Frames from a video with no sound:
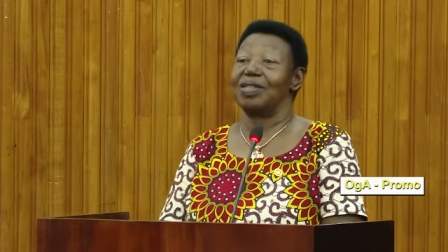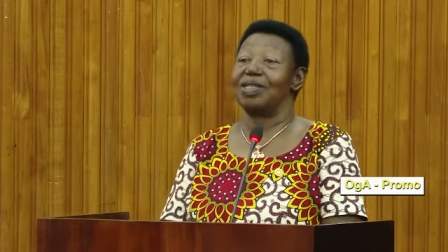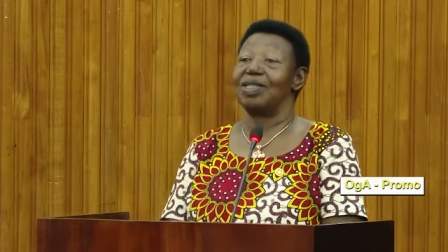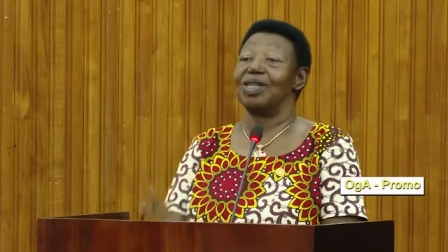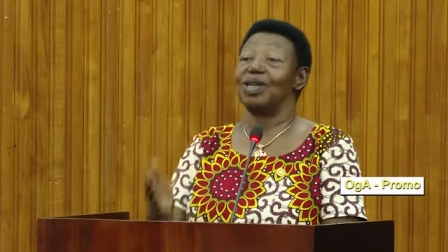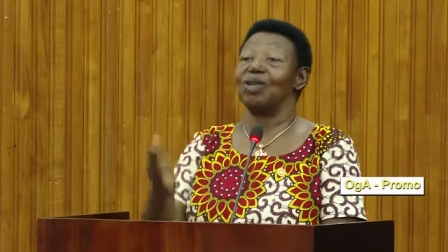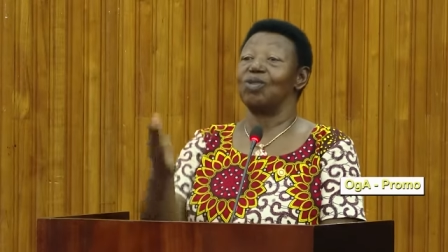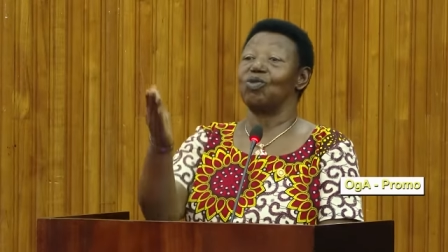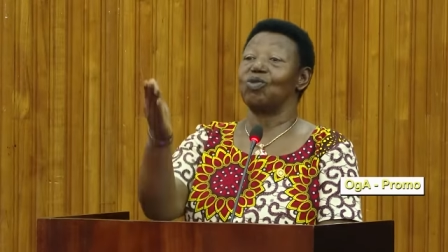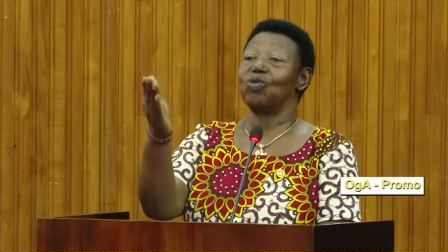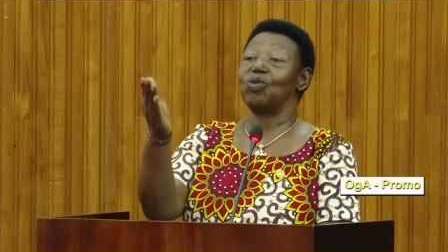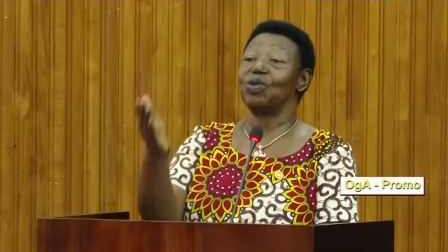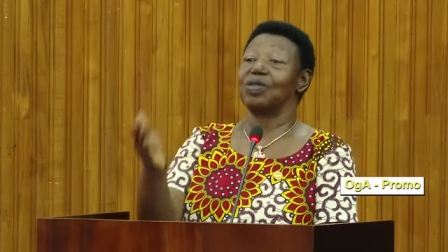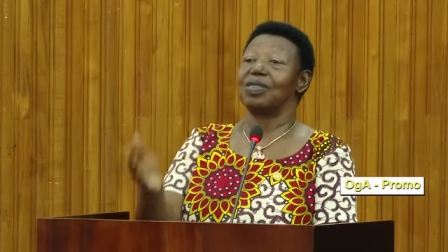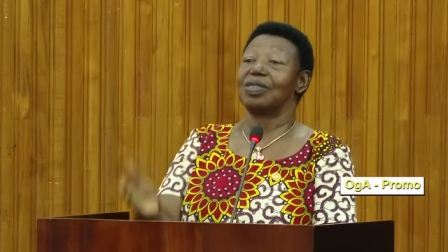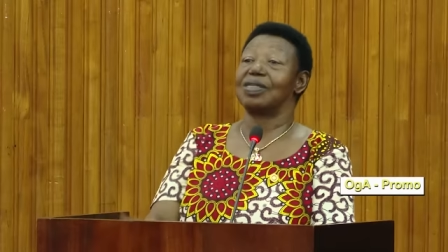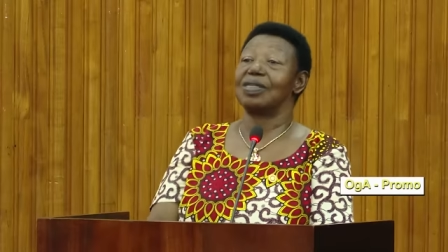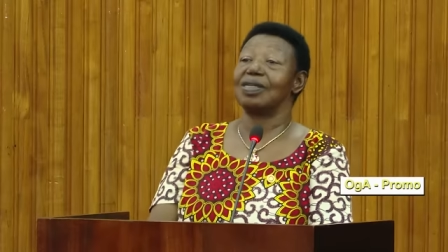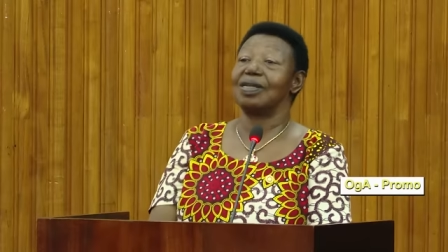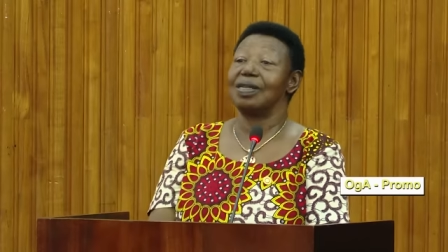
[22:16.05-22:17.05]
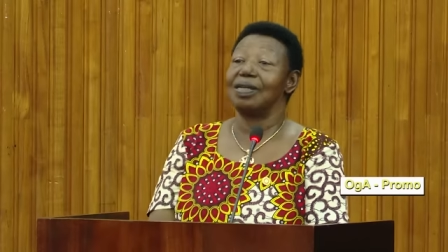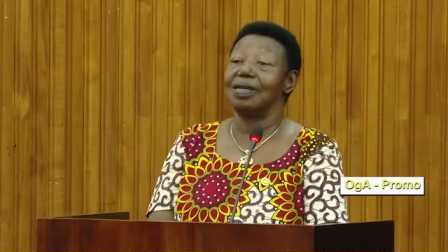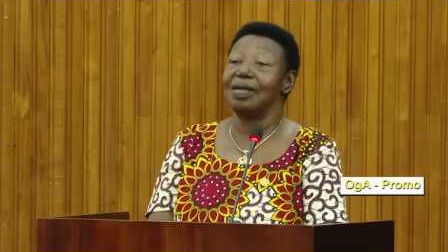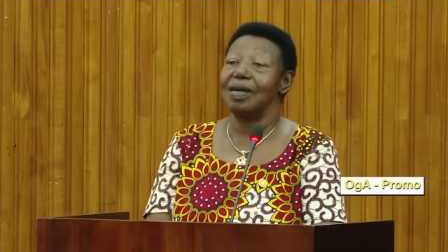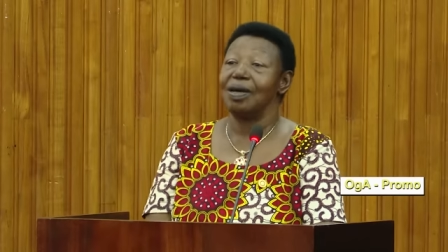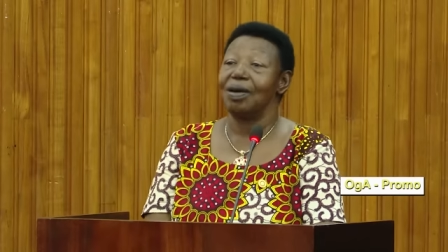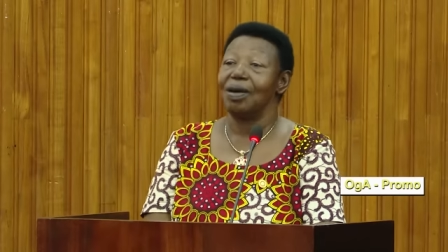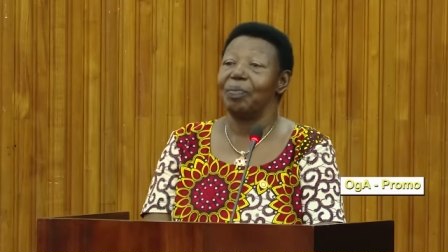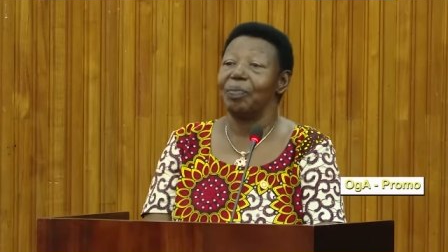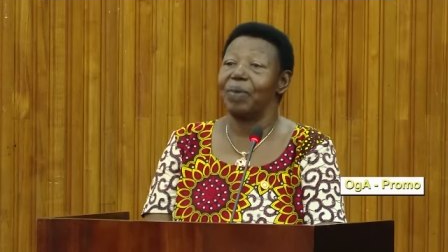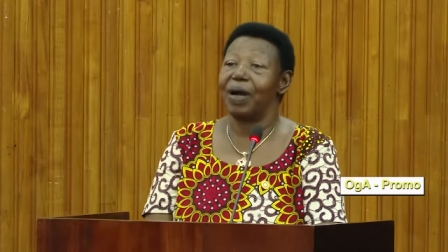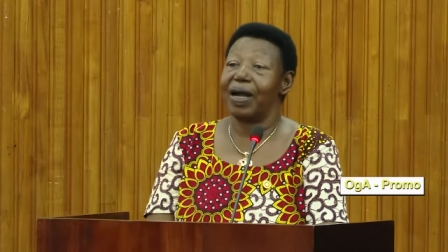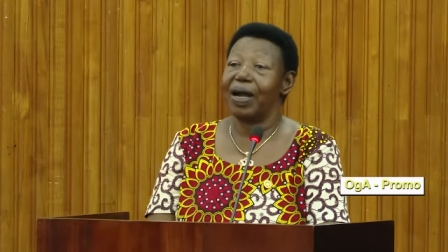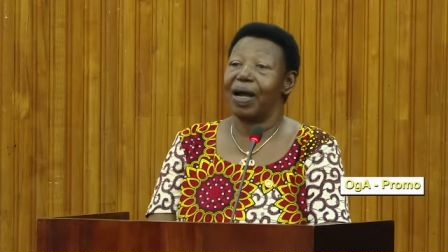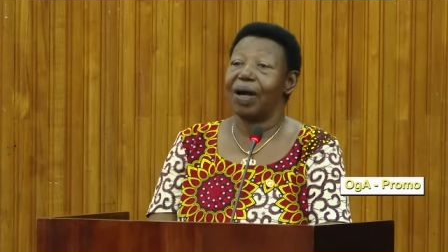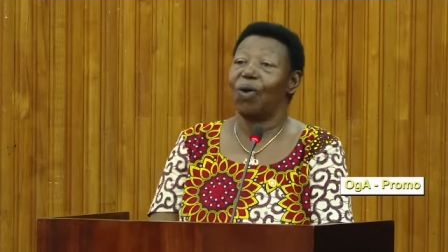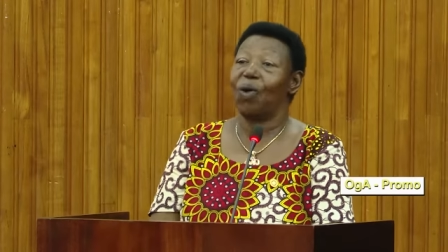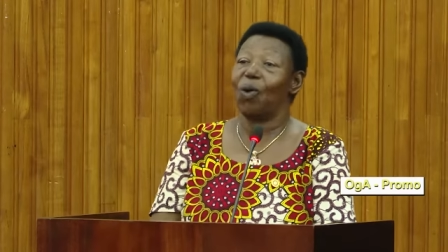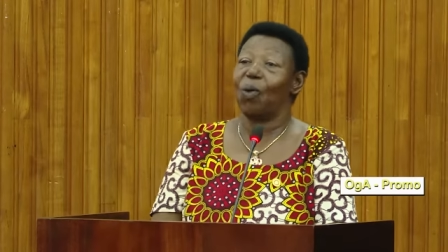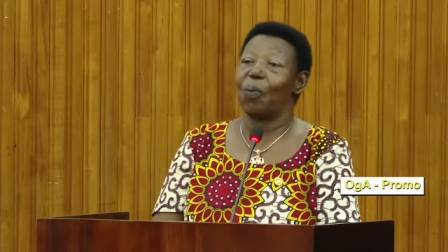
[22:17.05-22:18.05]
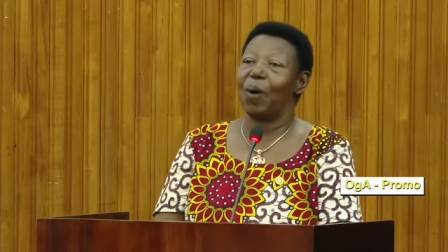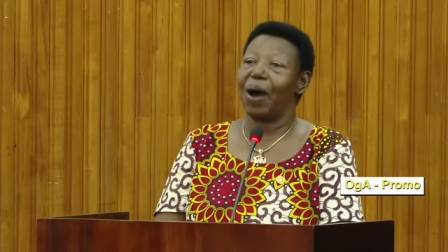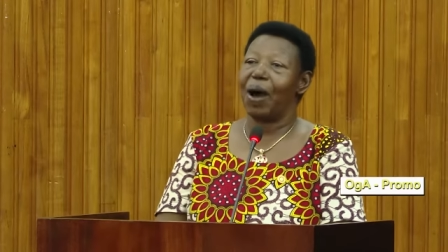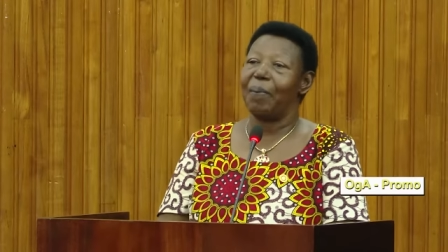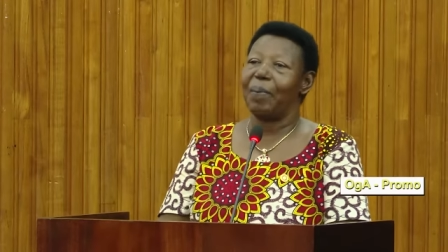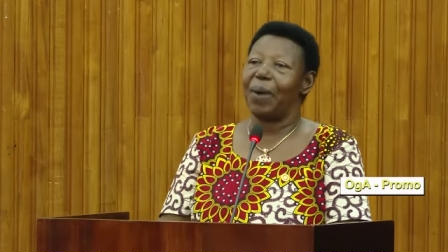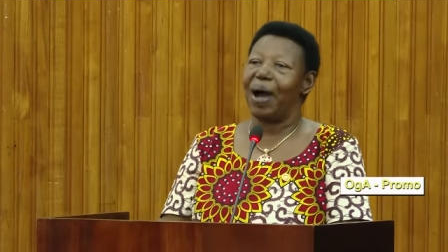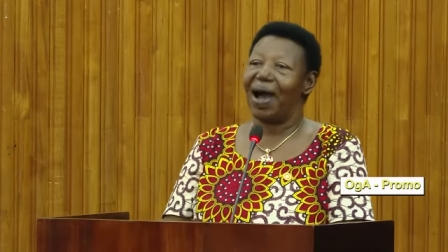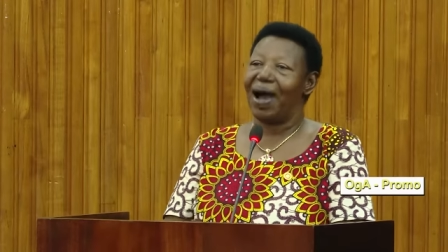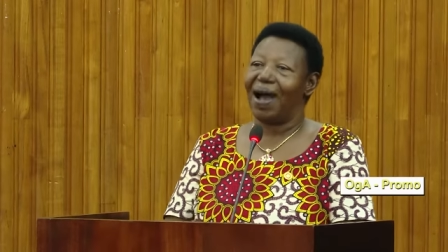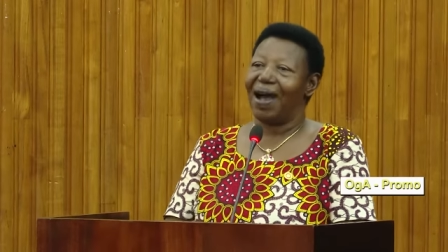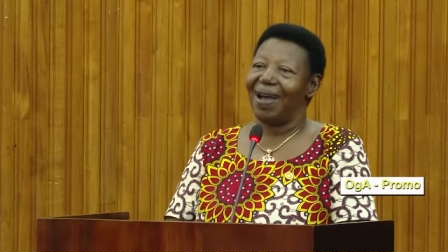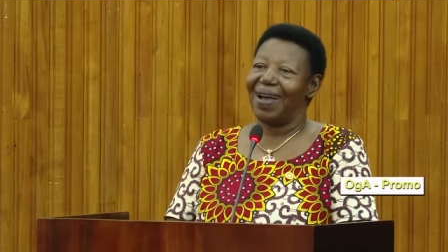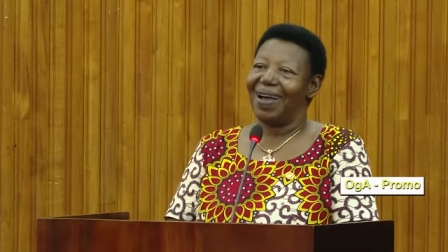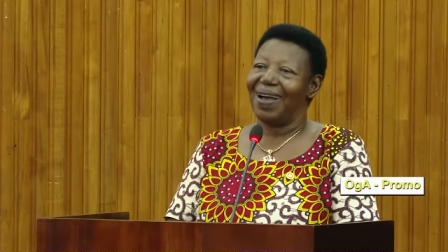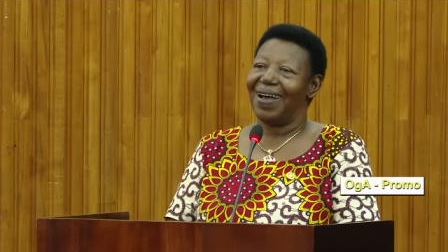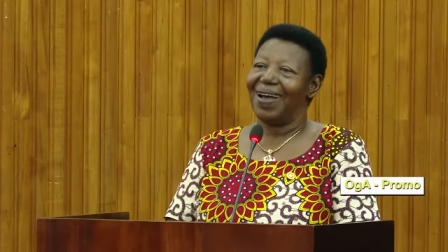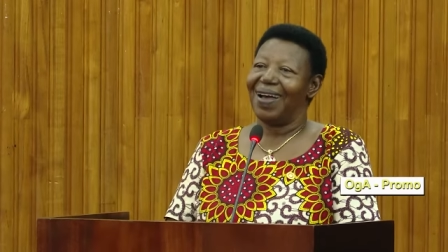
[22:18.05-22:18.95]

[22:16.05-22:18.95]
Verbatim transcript: Didn't you see Barack Obama?